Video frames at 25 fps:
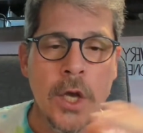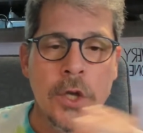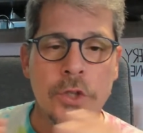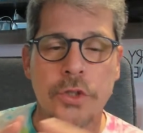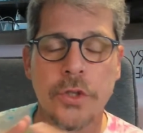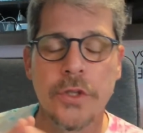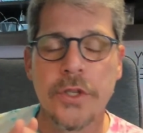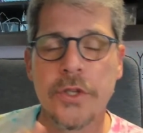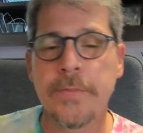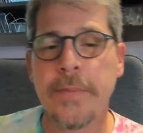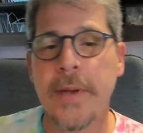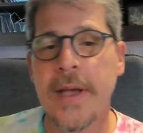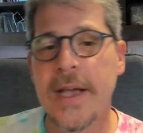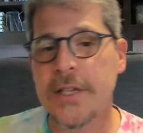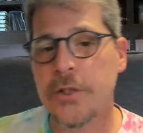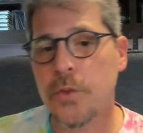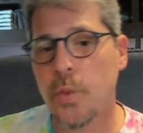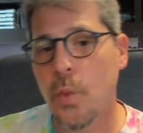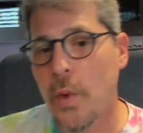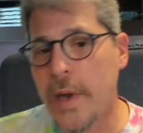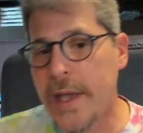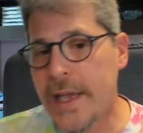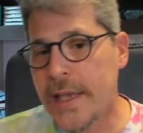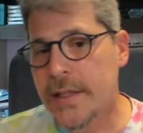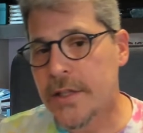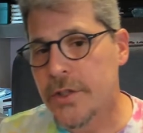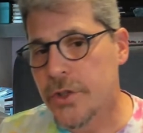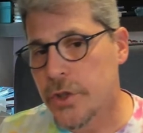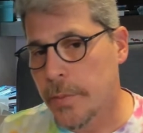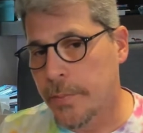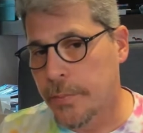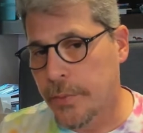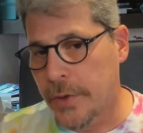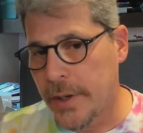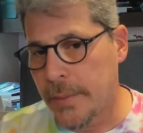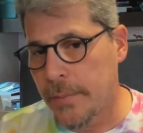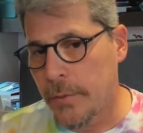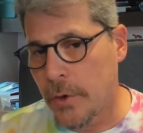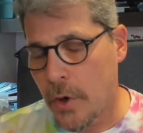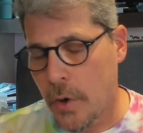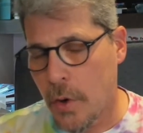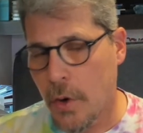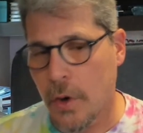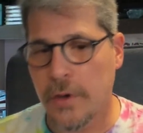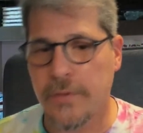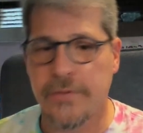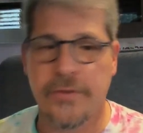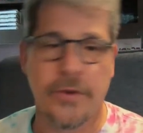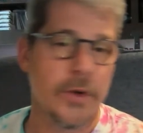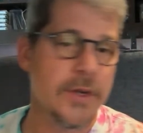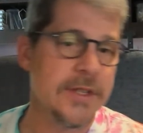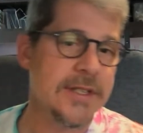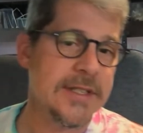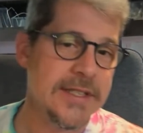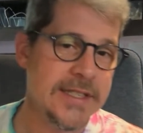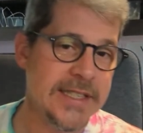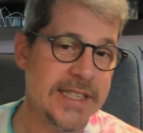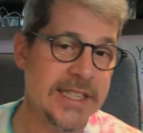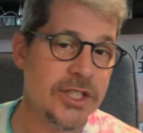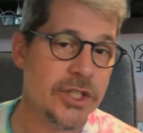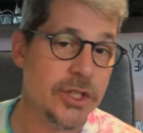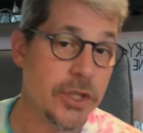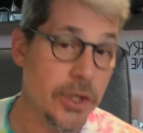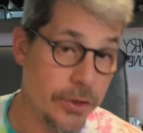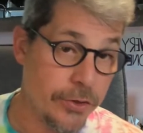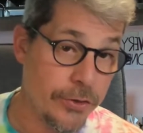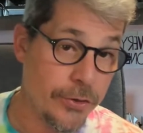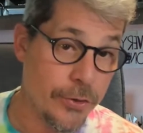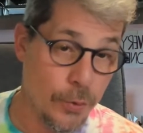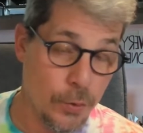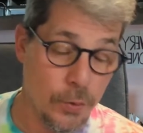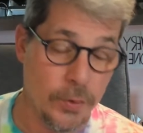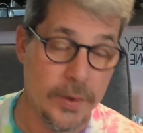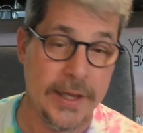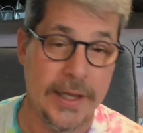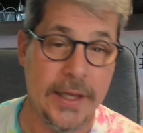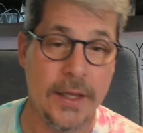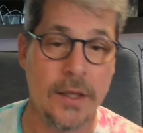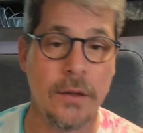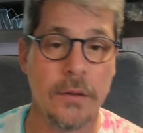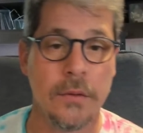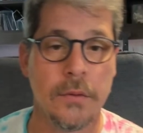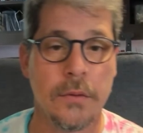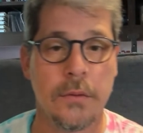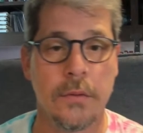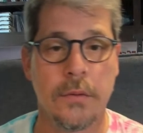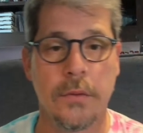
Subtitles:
So this past week, the Supreme Court voted 6-3,